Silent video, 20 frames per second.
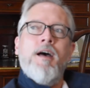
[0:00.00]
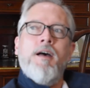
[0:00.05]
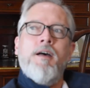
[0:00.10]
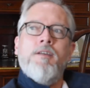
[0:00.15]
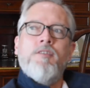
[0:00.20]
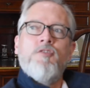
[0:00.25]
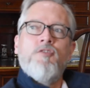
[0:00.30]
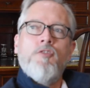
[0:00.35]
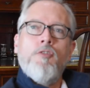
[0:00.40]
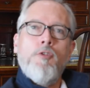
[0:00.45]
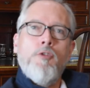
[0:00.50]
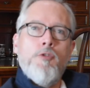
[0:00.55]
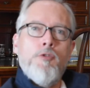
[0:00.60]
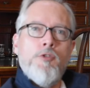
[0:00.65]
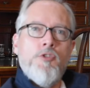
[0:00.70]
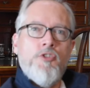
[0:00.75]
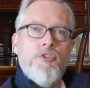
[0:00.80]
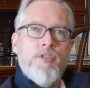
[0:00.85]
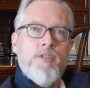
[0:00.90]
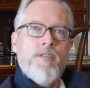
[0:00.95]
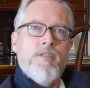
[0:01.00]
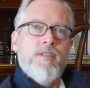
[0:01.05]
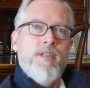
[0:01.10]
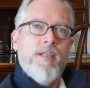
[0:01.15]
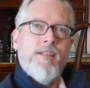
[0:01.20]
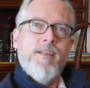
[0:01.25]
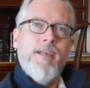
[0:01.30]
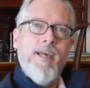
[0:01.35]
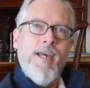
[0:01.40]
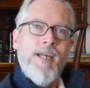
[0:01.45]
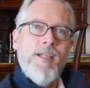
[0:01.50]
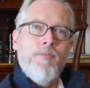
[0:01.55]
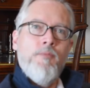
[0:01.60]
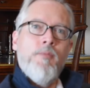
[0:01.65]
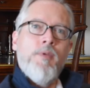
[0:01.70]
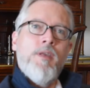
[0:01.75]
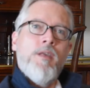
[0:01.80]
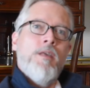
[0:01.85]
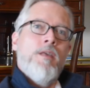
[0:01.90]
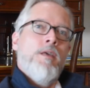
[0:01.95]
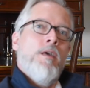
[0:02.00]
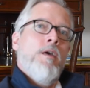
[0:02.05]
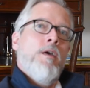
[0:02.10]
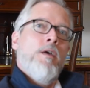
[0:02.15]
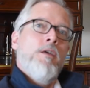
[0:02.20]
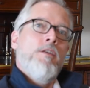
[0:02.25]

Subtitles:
solutions that can be